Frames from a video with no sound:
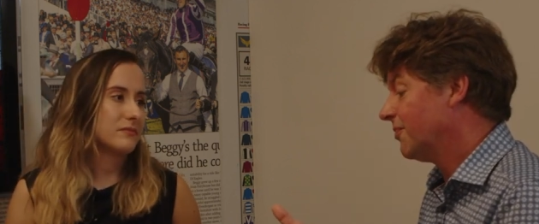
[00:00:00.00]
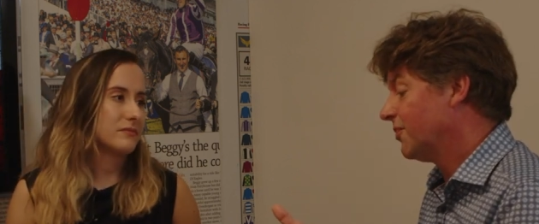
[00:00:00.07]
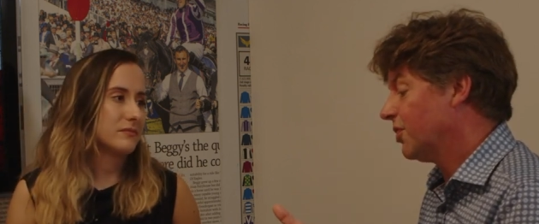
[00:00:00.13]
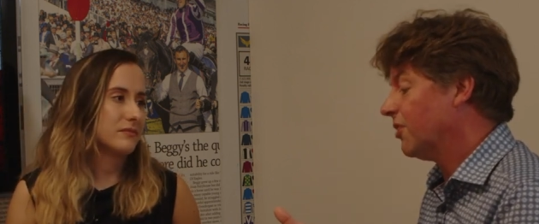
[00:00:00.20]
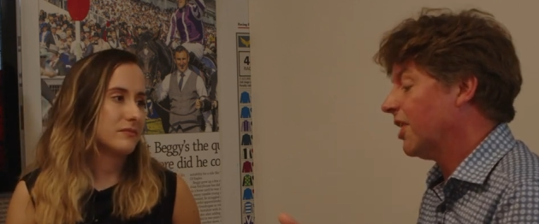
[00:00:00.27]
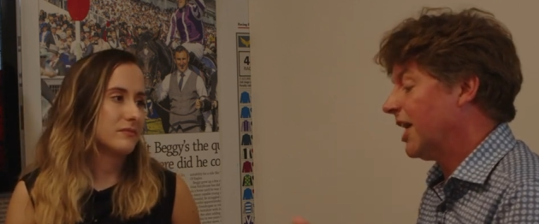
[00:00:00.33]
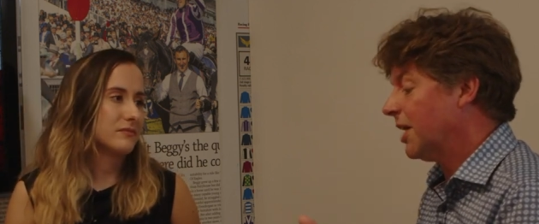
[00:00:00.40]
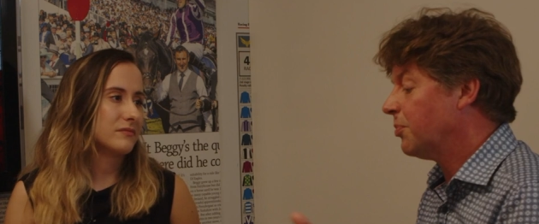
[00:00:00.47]

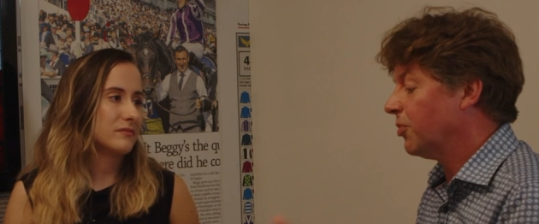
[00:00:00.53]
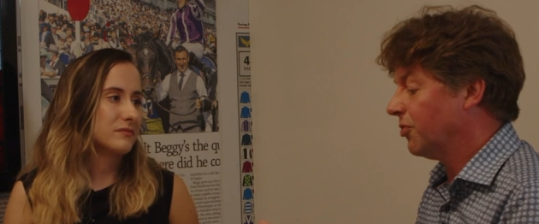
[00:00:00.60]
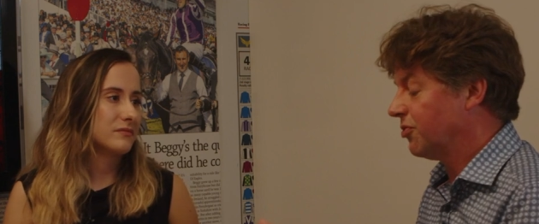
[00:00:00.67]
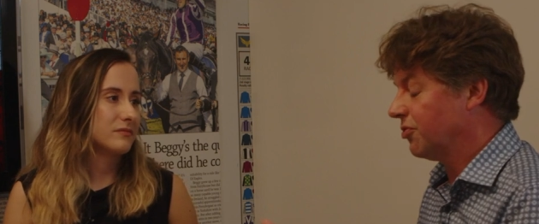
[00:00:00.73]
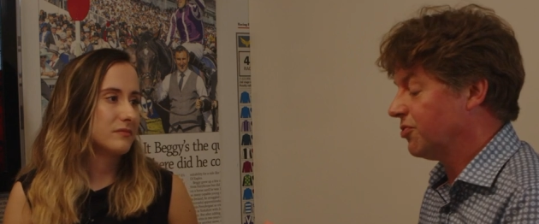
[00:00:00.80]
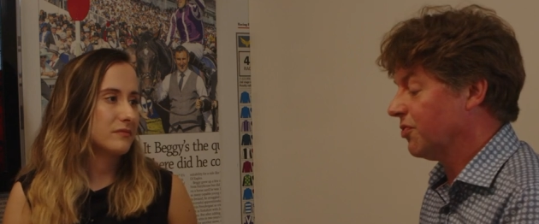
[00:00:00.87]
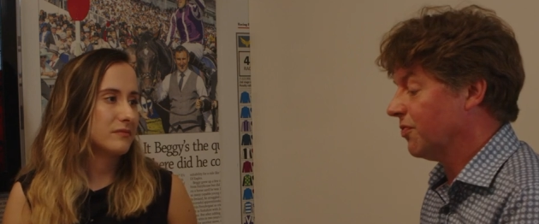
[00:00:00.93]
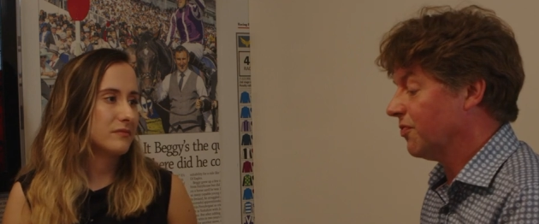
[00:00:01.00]
Speaker 1: they're able
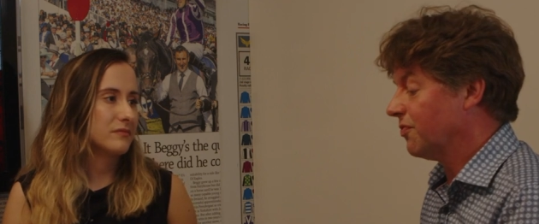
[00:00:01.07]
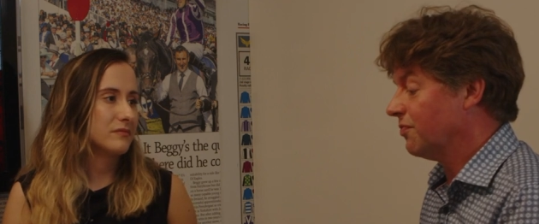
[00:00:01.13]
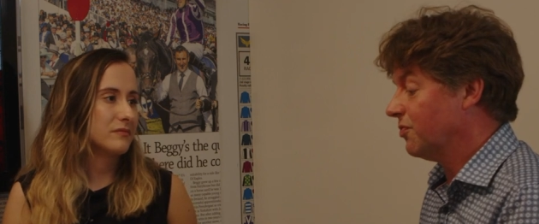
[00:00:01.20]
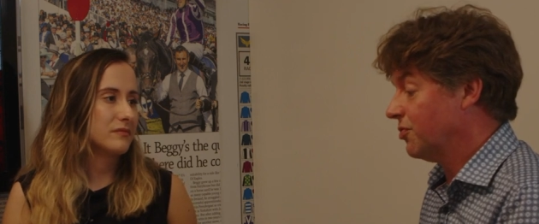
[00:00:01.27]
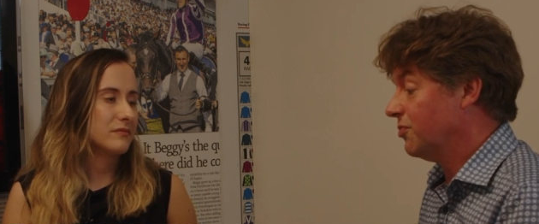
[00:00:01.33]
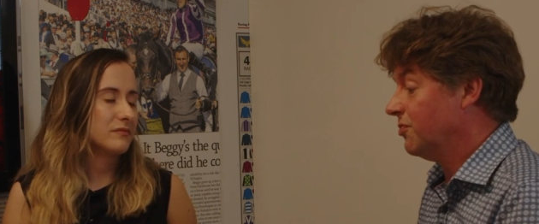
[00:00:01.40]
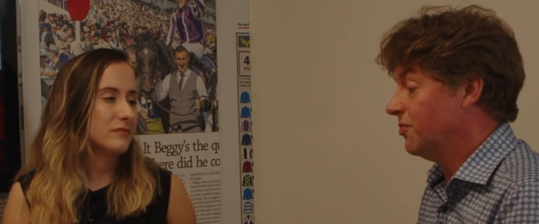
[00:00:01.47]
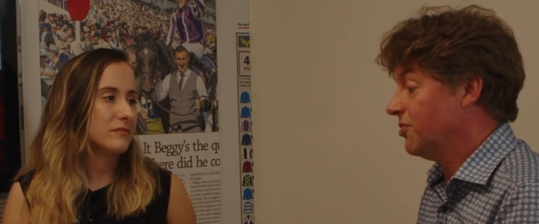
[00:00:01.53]
to sort of
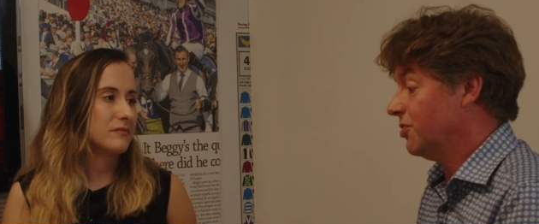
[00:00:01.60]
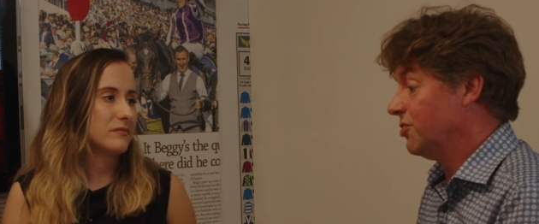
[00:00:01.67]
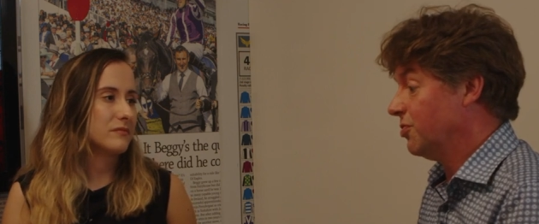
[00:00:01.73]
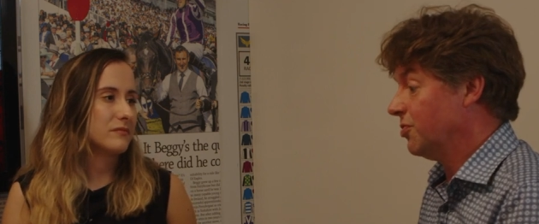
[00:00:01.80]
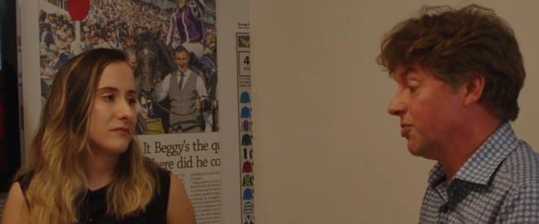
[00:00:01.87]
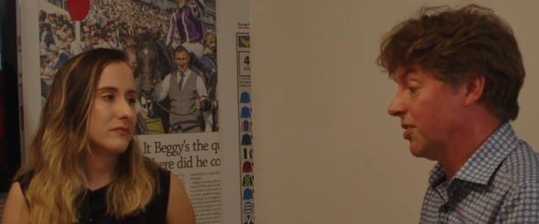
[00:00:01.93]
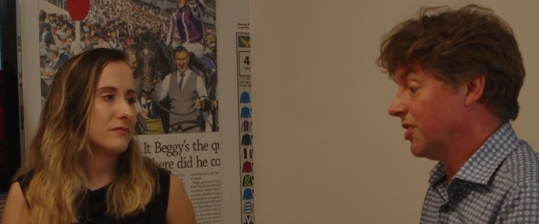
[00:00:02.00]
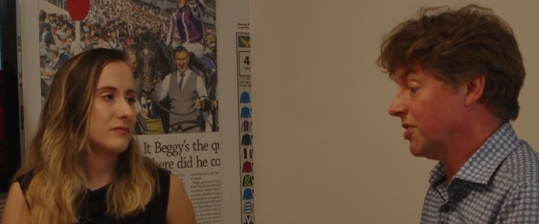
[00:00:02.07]
to
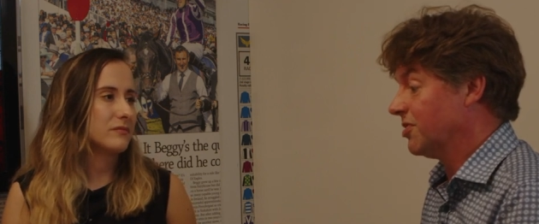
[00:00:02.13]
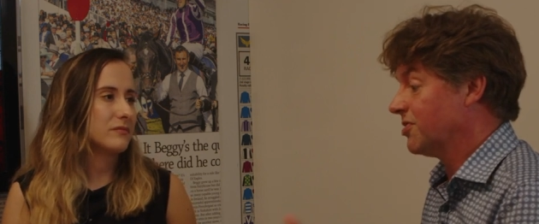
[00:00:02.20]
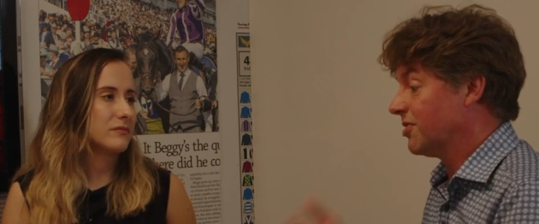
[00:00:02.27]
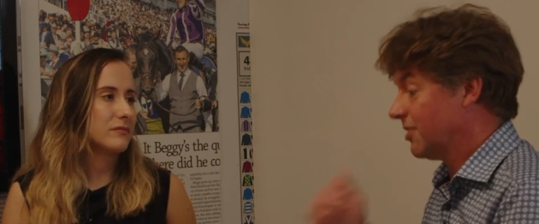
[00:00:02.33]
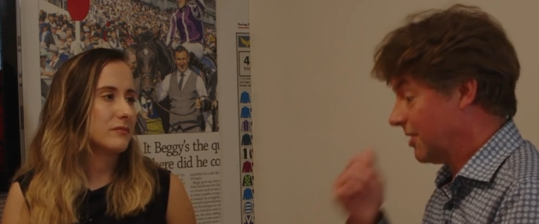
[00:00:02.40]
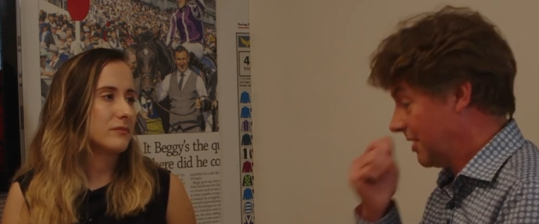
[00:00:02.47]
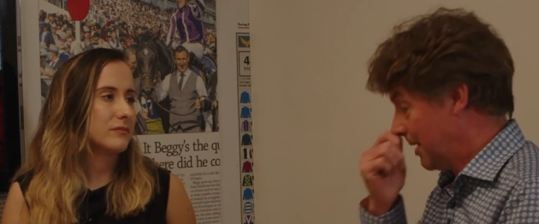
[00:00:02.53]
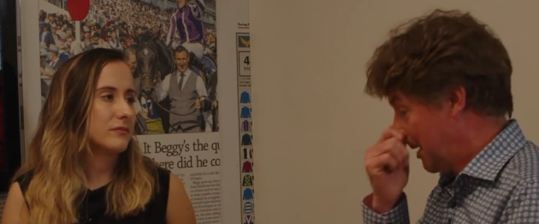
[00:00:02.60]
do
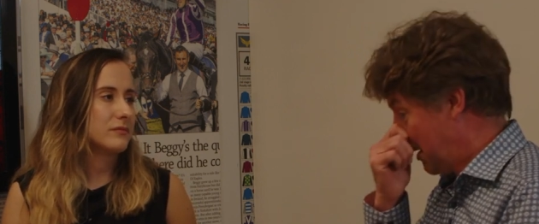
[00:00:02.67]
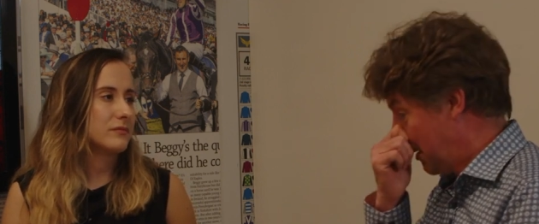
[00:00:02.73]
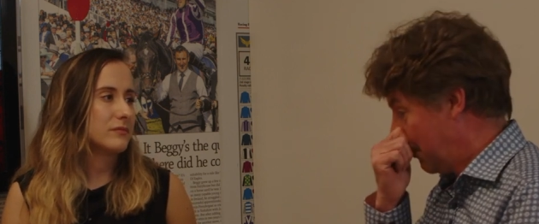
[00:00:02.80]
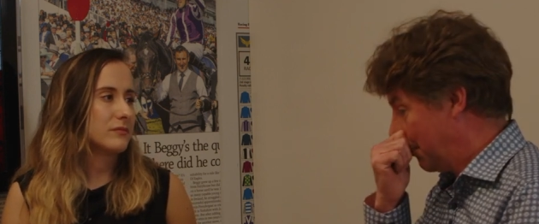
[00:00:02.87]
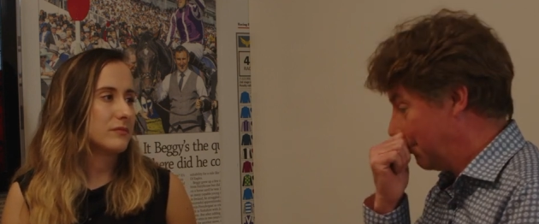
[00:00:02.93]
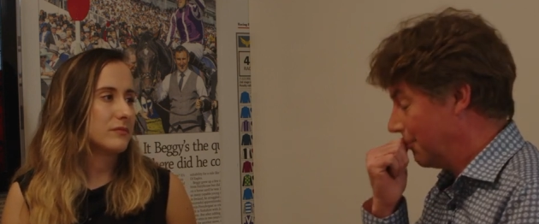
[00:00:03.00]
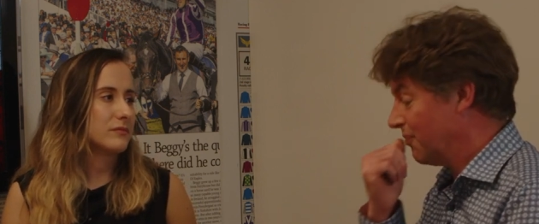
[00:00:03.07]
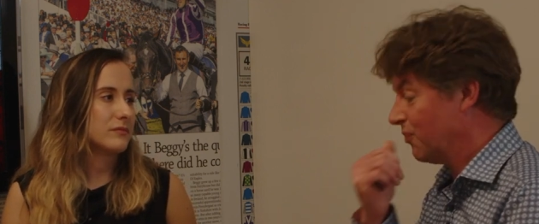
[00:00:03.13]
things
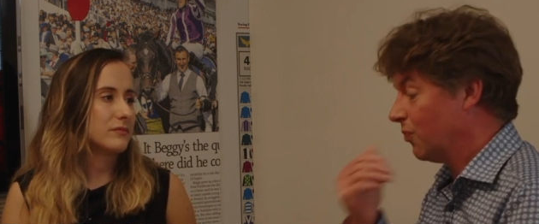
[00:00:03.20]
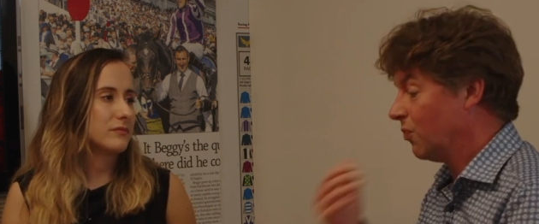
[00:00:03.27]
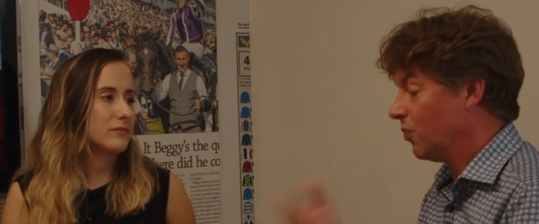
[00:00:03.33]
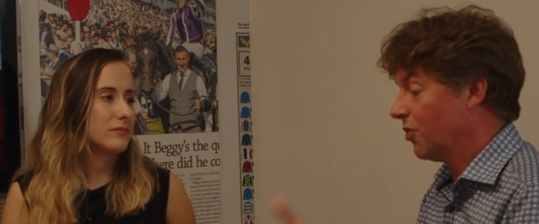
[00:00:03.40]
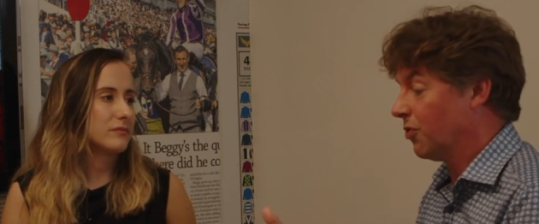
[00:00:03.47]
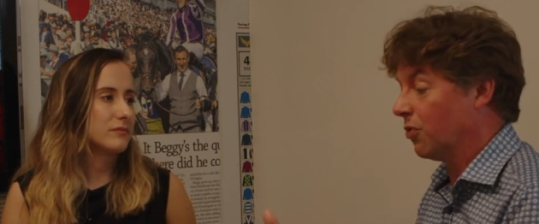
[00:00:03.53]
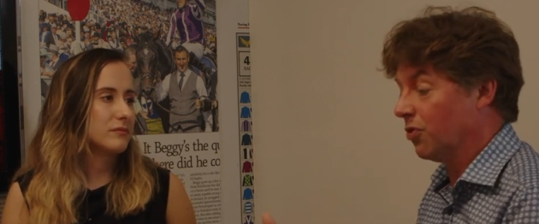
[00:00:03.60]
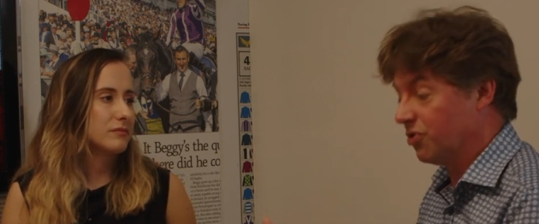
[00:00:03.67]
um,
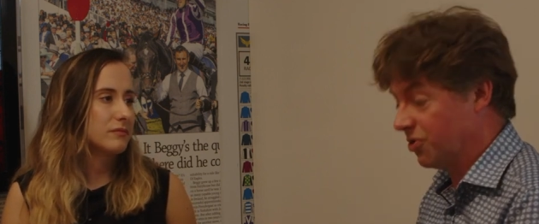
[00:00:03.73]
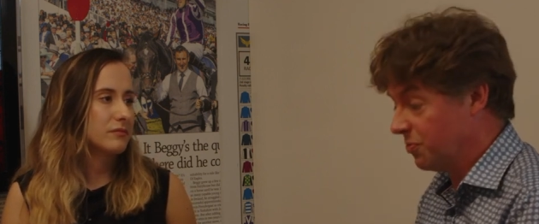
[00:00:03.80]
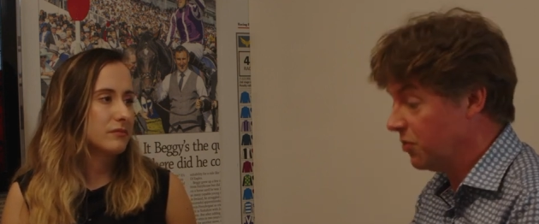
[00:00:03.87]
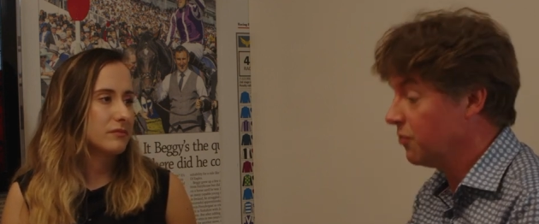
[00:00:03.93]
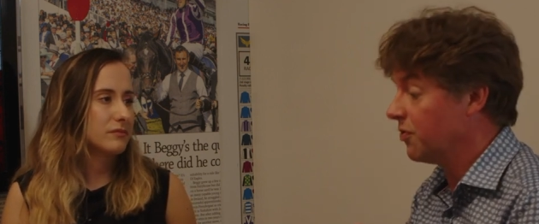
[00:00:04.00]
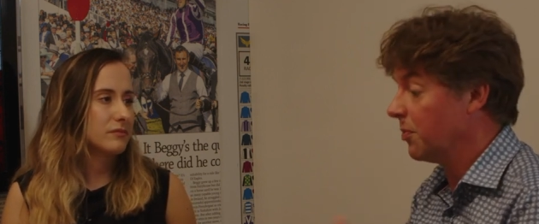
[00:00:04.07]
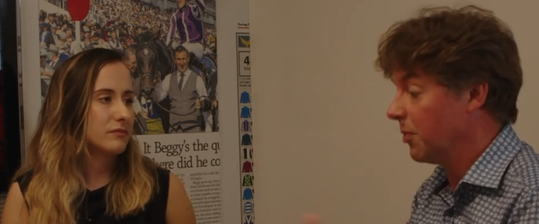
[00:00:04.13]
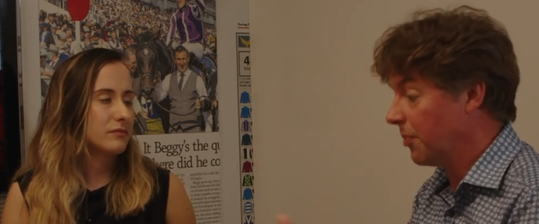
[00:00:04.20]
with their horses,
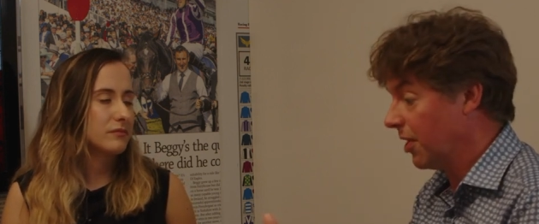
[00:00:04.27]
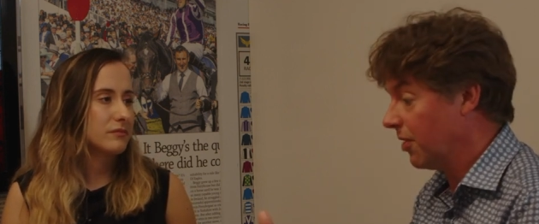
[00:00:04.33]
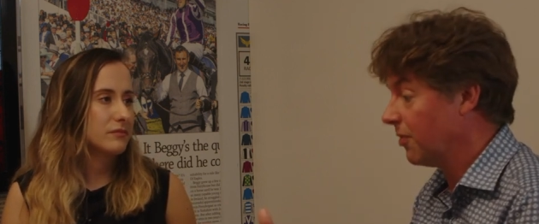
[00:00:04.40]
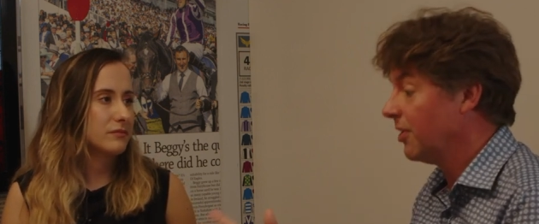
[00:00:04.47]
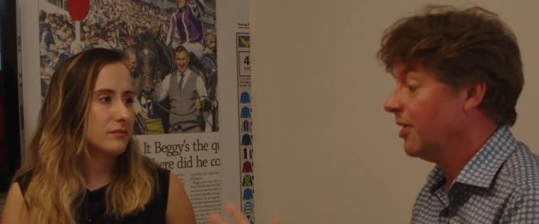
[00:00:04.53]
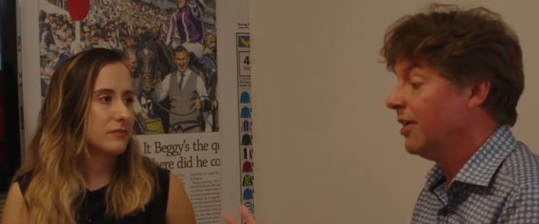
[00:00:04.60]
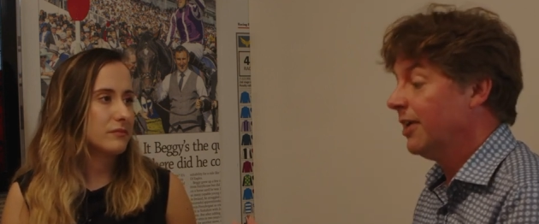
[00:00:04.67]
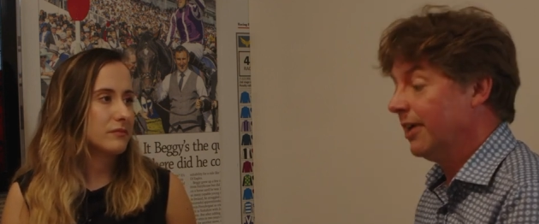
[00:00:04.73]
move them about,
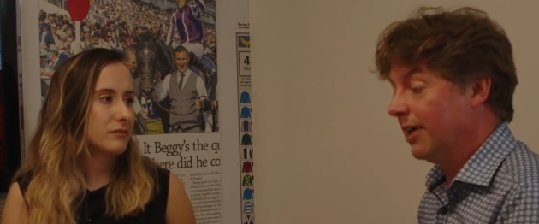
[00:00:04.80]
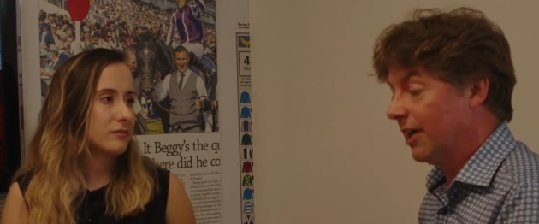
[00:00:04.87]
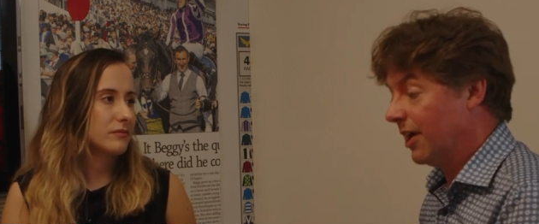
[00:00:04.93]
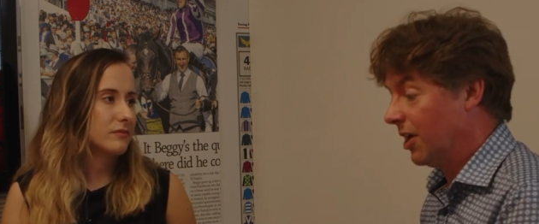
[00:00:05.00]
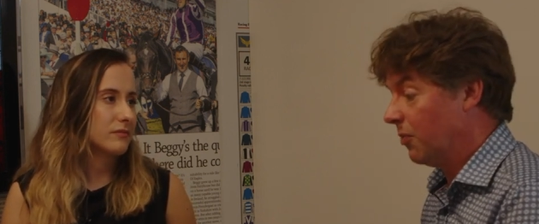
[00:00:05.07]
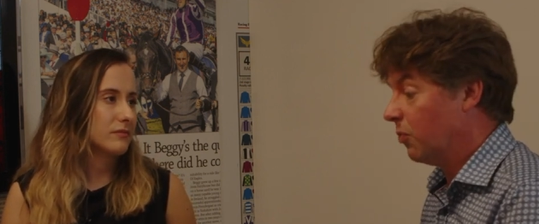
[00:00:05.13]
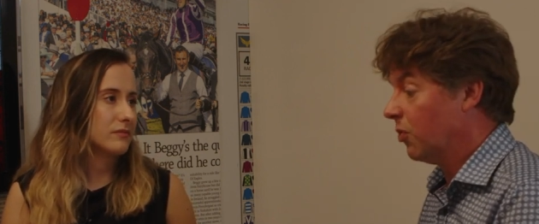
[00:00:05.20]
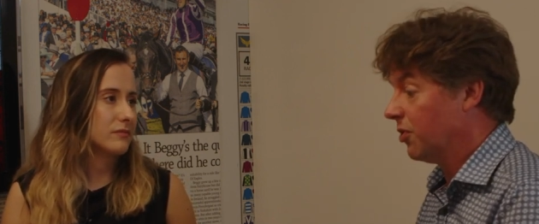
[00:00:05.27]
um,